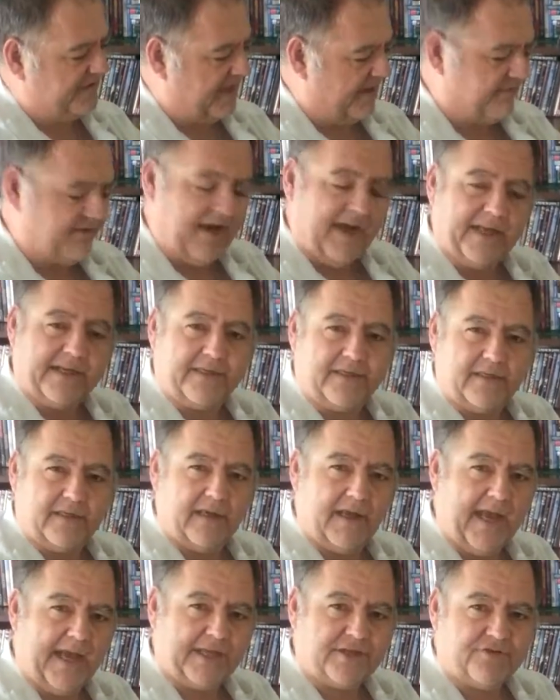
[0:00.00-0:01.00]
They've got
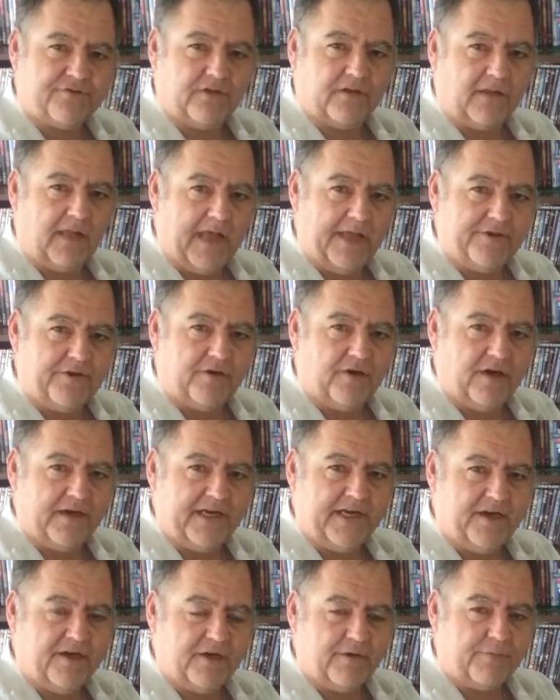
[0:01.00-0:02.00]
extra leather on
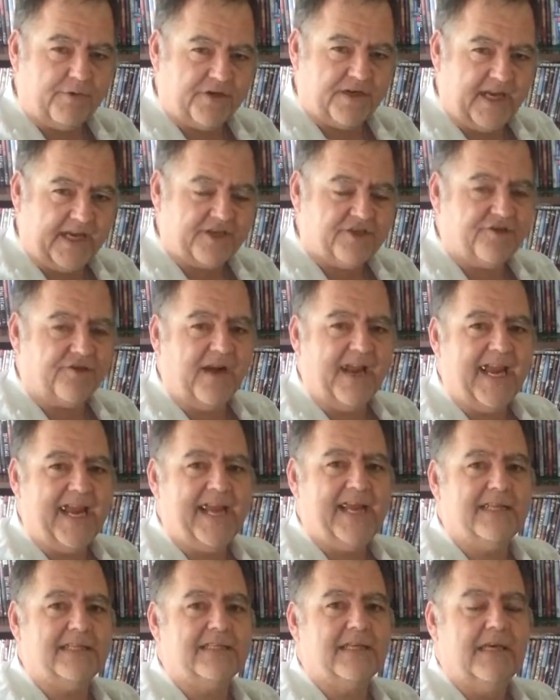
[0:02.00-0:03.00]
here to protect your
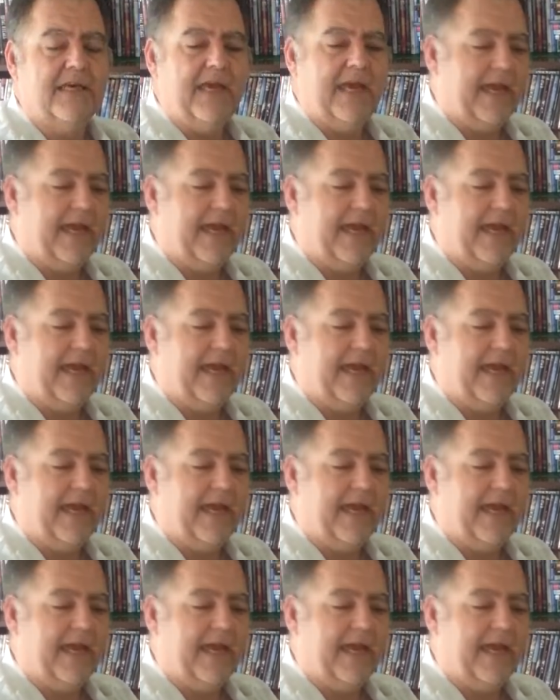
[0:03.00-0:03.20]
hands,